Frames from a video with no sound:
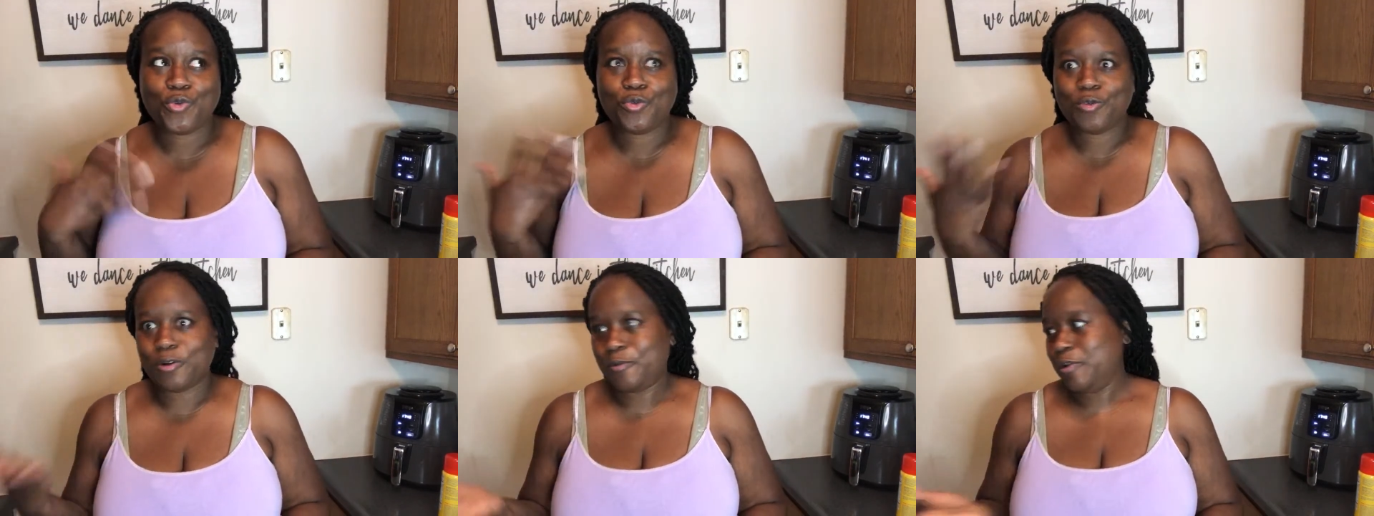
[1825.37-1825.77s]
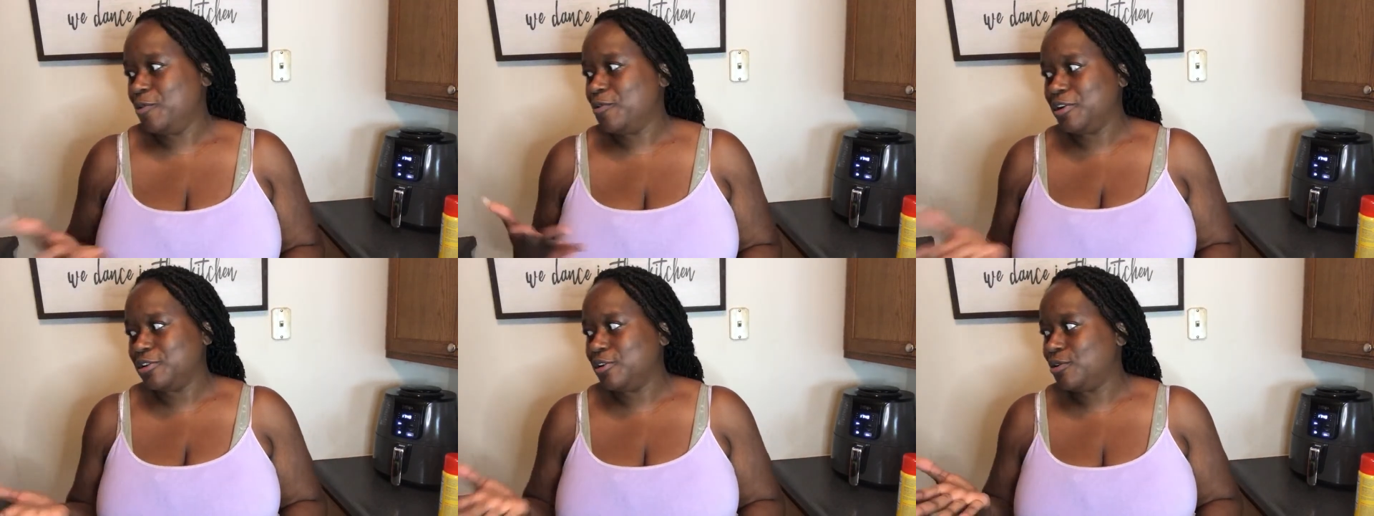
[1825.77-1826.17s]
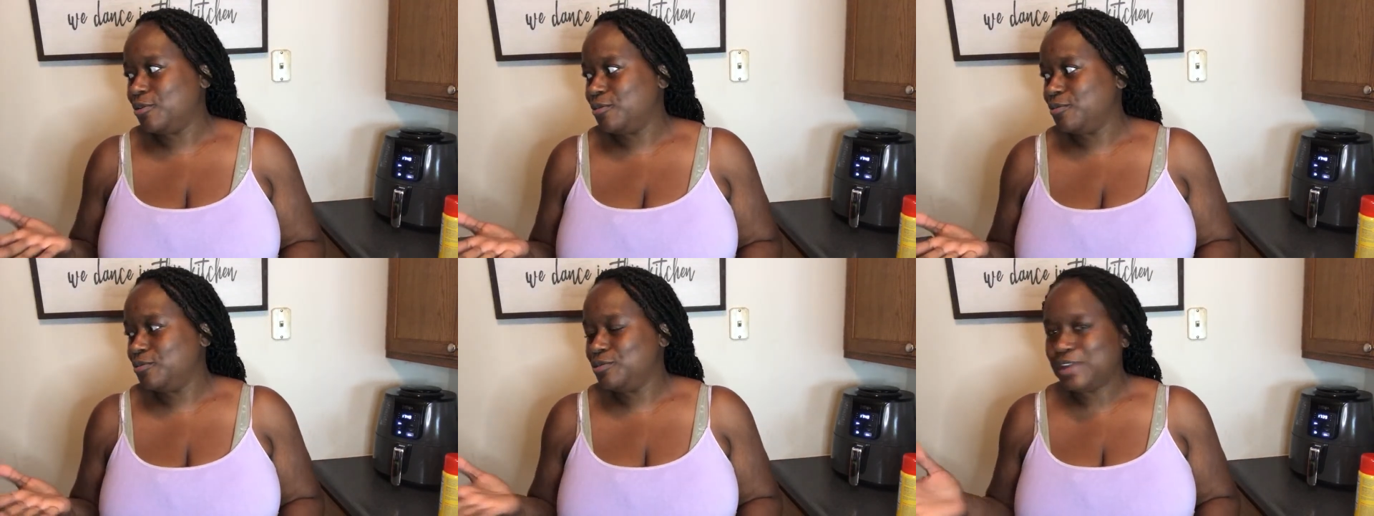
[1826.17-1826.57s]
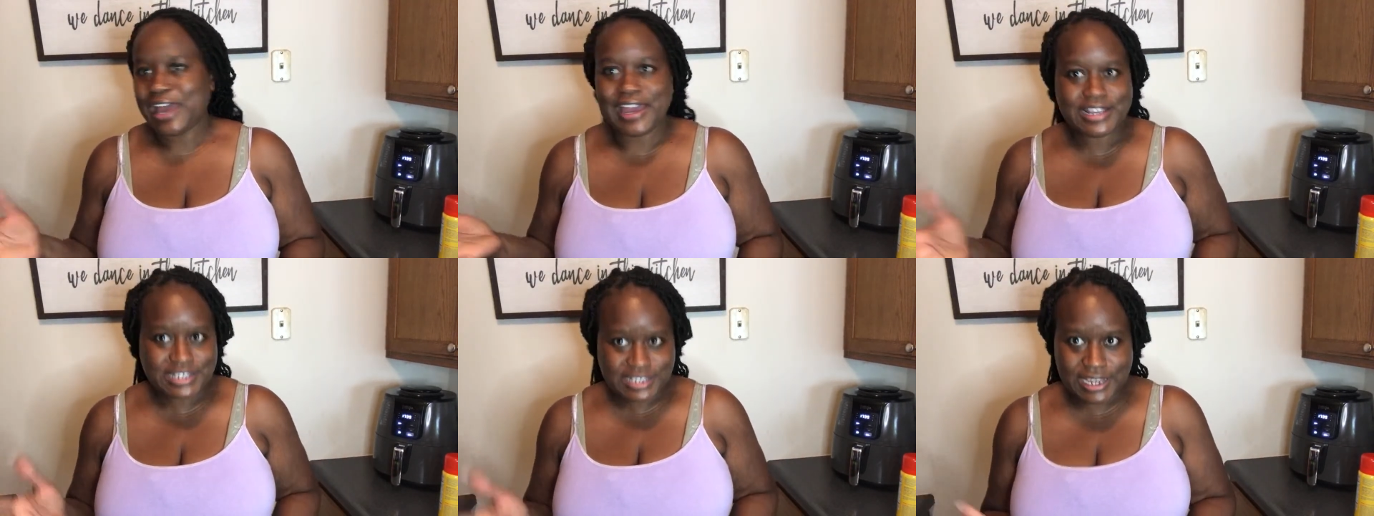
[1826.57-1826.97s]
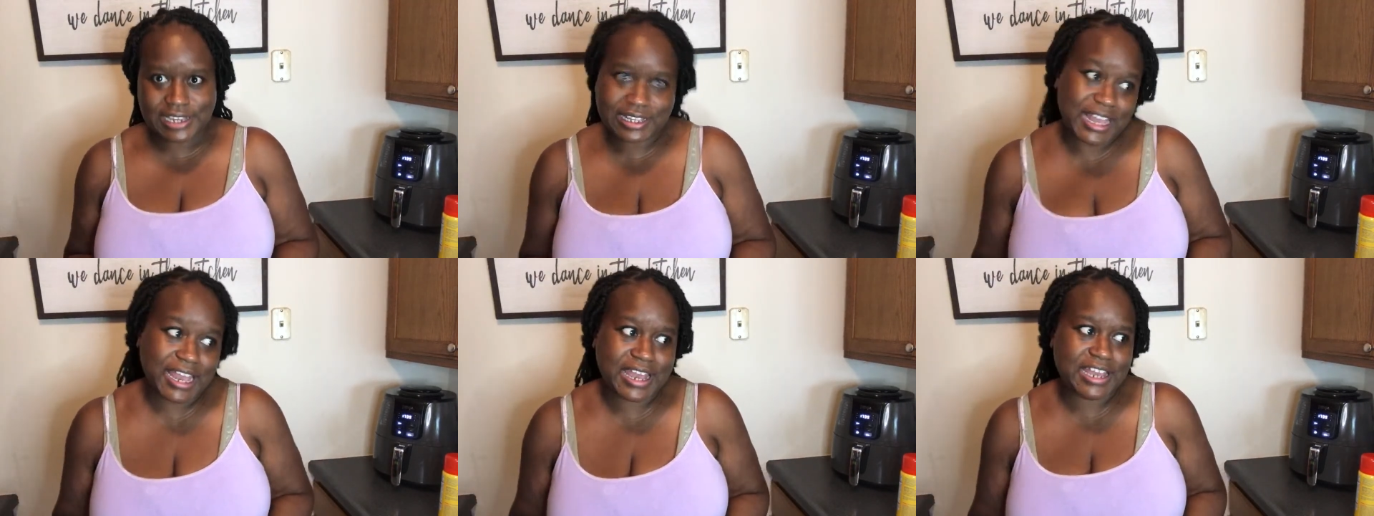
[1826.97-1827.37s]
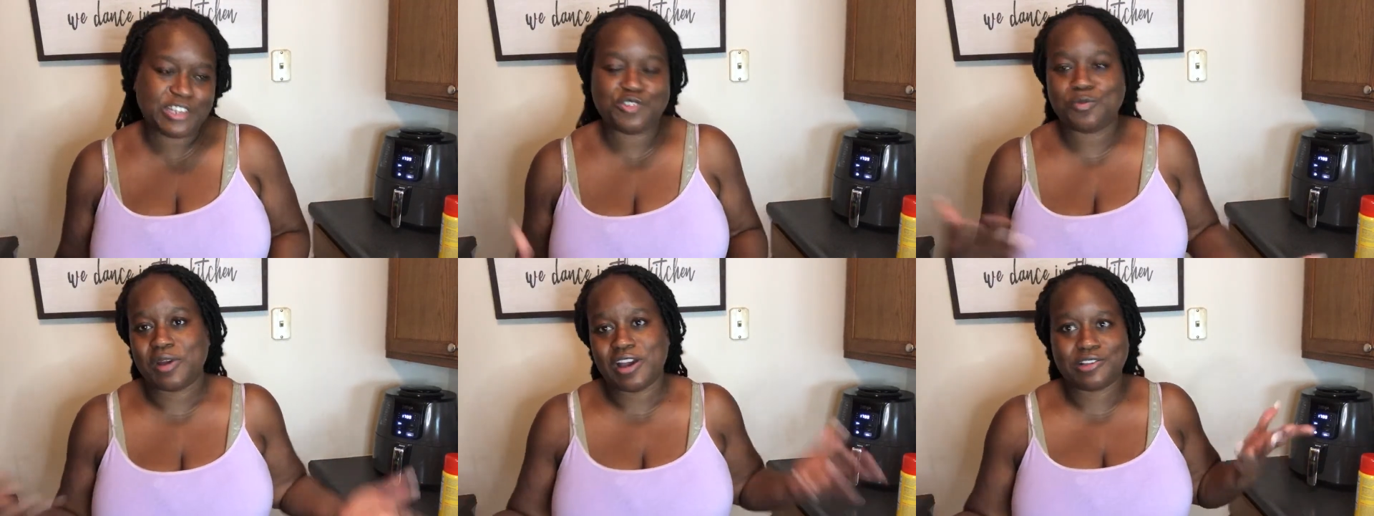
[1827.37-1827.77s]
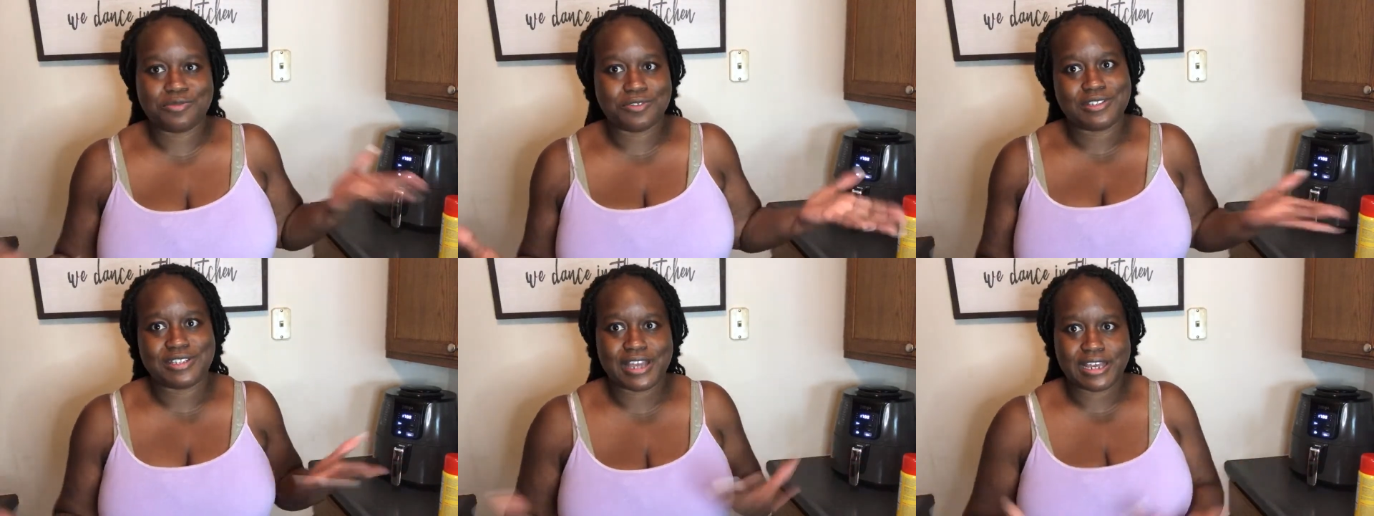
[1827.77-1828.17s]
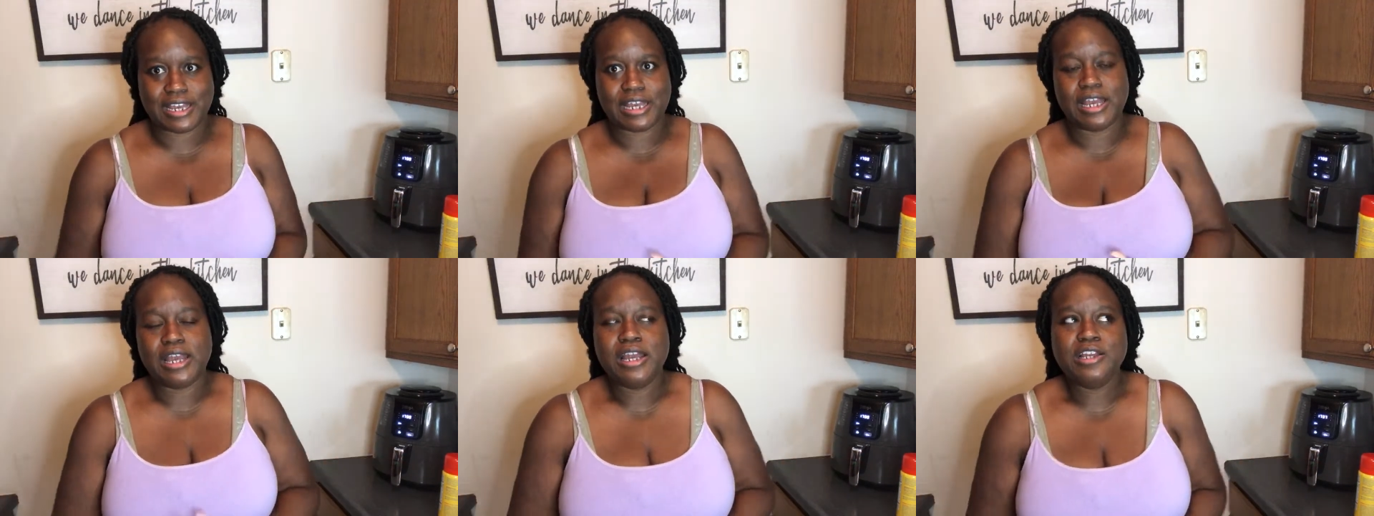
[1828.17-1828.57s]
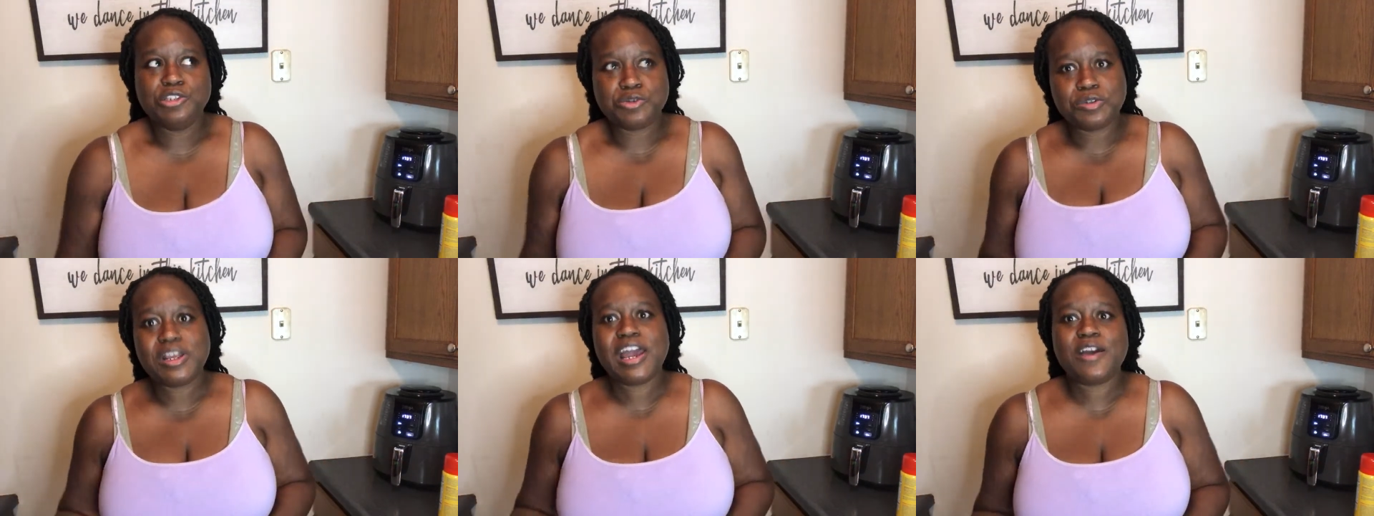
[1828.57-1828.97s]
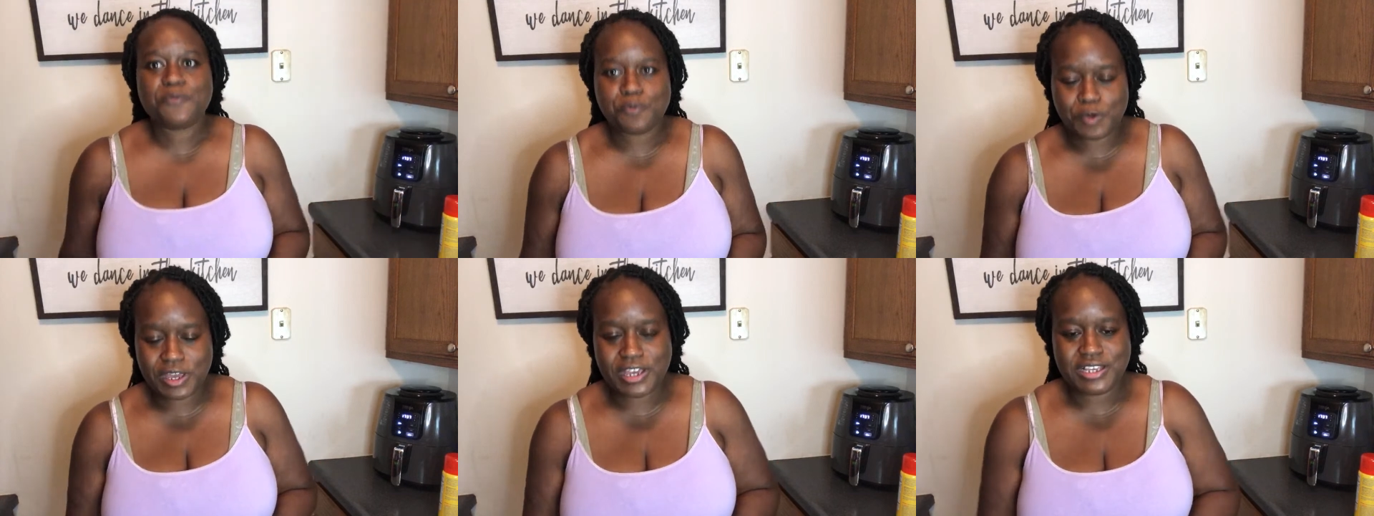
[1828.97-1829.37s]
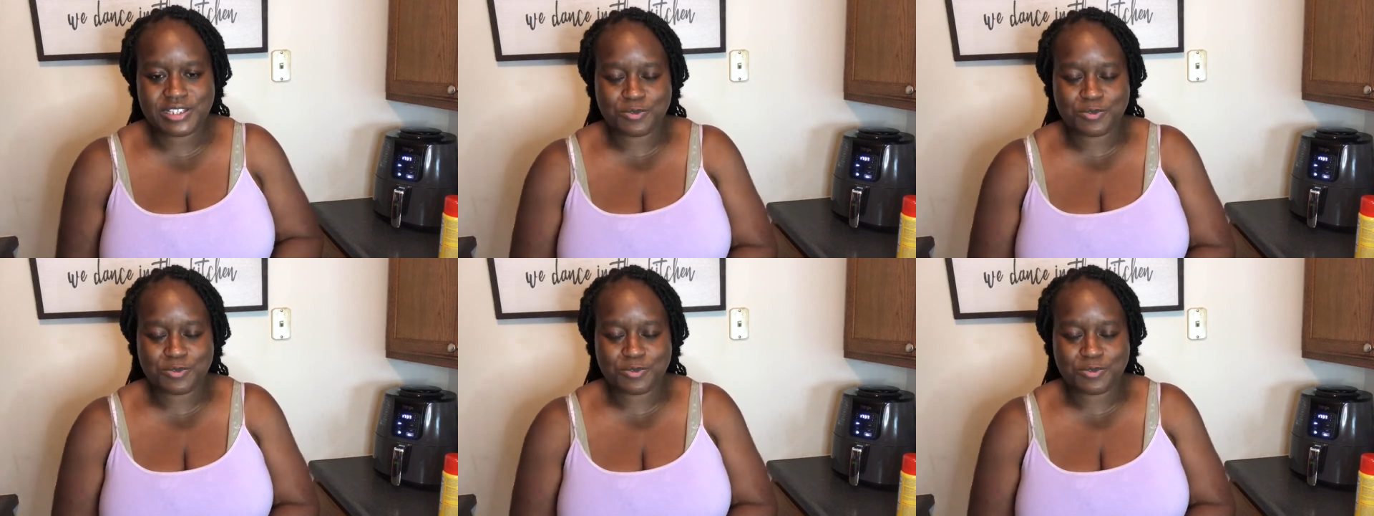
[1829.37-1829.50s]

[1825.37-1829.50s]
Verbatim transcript: what we going on, 18 days, you might as well say two and a half weeks,